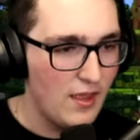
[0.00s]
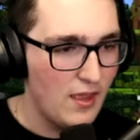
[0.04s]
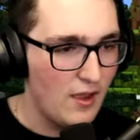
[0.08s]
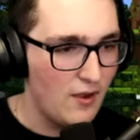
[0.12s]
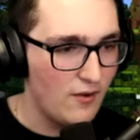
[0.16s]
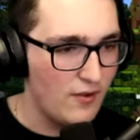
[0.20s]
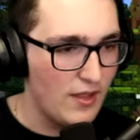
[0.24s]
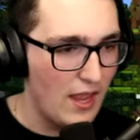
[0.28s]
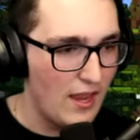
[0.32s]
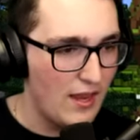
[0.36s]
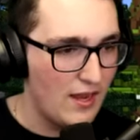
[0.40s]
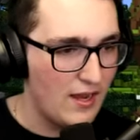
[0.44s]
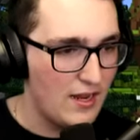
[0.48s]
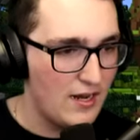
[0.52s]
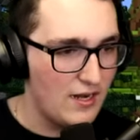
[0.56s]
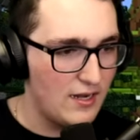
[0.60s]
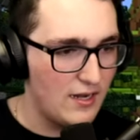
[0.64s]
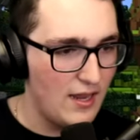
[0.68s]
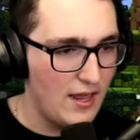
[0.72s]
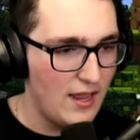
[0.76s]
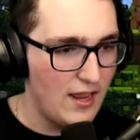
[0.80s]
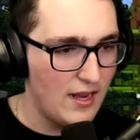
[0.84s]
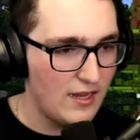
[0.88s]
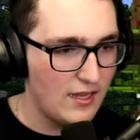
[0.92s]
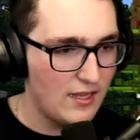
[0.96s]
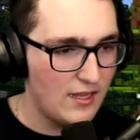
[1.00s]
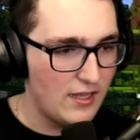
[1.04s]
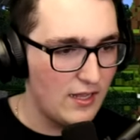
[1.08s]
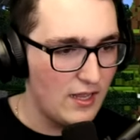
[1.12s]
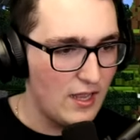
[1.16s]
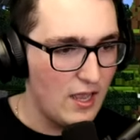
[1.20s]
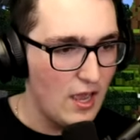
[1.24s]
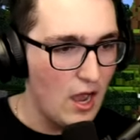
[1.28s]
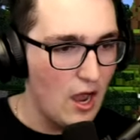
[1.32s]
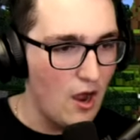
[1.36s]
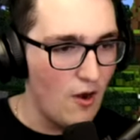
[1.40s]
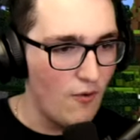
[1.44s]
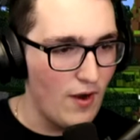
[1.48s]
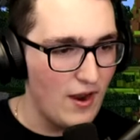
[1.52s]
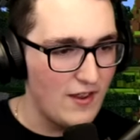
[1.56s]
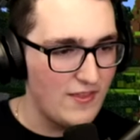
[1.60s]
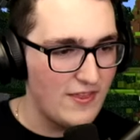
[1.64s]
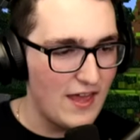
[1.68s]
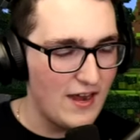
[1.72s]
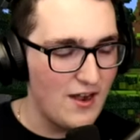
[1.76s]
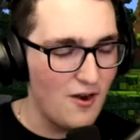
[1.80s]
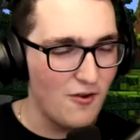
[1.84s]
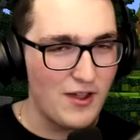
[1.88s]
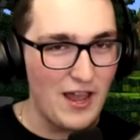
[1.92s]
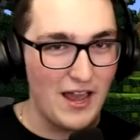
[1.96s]
Okay, click. All right,
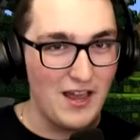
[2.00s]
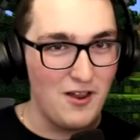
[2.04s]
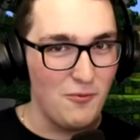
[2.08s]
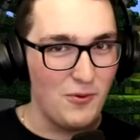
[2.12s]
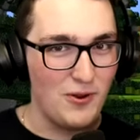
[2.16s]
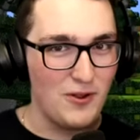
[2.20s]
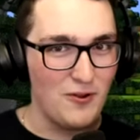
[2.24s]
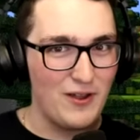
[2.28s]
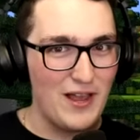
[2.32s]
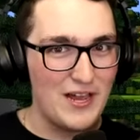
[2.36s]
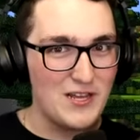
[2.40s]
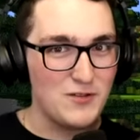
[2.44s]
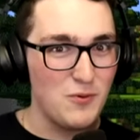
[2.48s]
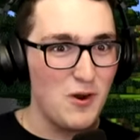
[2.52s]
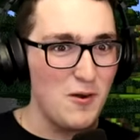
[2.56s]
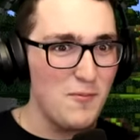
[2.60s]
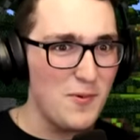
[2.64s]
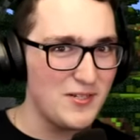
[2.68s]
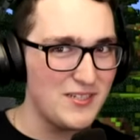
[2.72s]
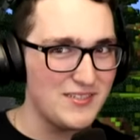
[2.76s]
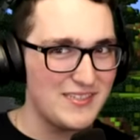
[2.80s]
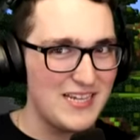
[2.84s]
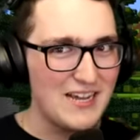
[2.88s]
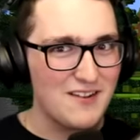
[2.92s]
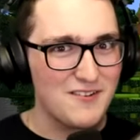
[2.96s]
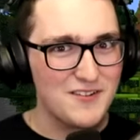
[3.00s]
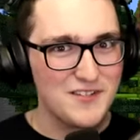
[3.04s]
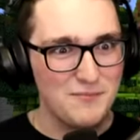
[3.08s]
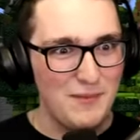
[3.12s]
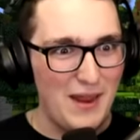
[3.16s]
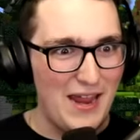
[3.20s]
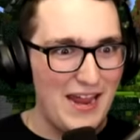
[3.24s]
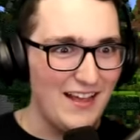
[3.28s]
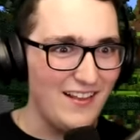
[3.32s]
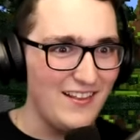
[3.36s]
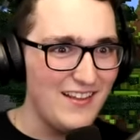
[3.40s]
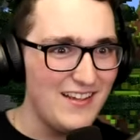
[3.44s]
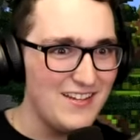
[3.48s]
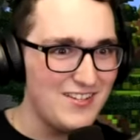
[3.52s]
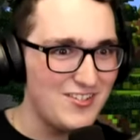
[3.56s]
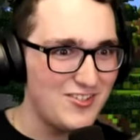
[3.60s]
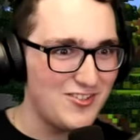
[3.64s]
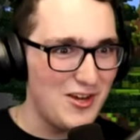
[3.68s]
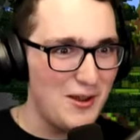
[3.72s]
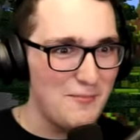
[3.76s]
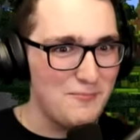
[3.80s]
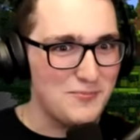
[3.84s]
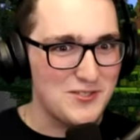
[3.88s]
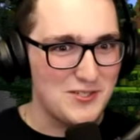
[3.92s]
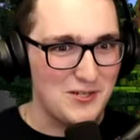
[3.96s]
then. Okay, here we go, guys. We're about to take out some alien
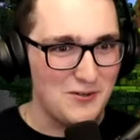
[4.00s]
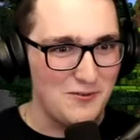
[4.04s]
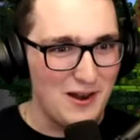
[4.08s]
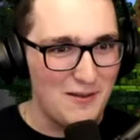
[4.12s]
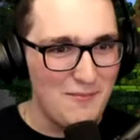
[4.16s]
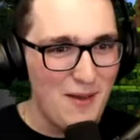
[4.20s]
ships, dude.